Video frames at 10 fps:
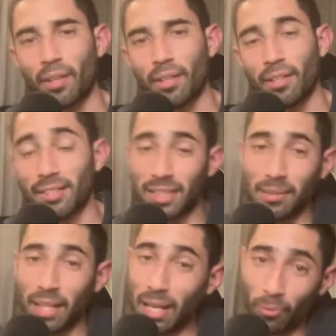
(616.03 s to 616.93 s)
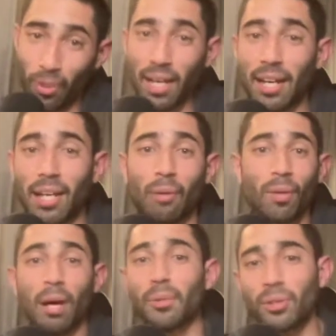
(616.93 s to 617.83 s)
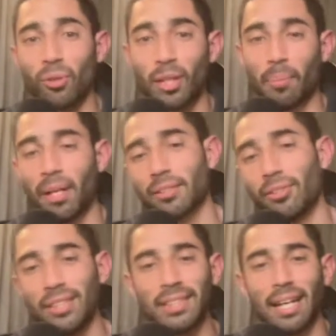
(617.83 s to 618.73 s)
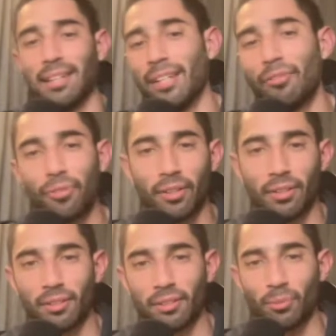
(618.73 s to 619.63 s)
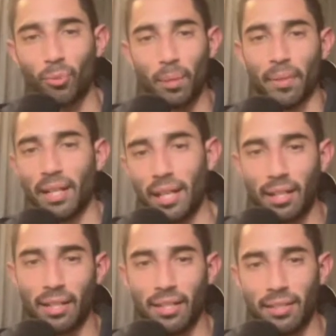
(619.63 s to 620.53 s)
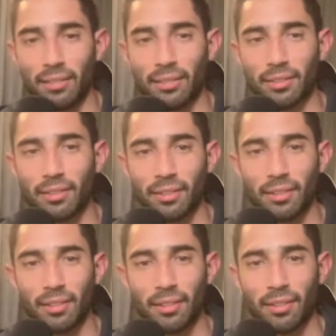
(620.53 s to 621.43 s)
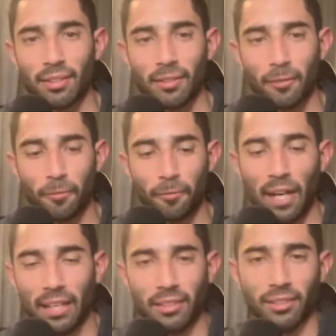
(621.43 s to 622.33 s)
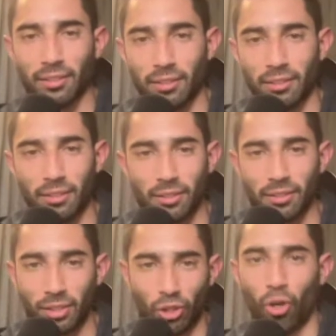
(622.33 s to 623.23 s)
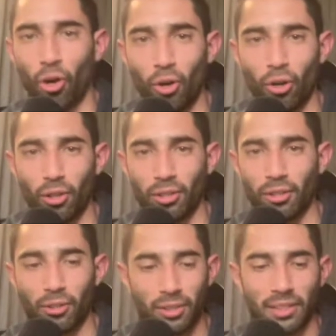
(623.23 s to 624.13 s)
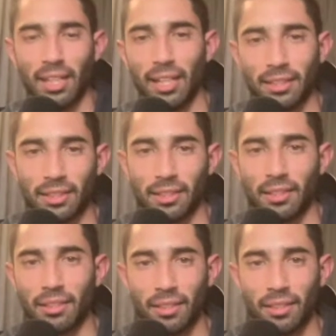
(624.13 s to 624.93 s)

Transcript: It seemed like we're kind of like what I was talking about. So he's got different women now that he's fighting to call or text, and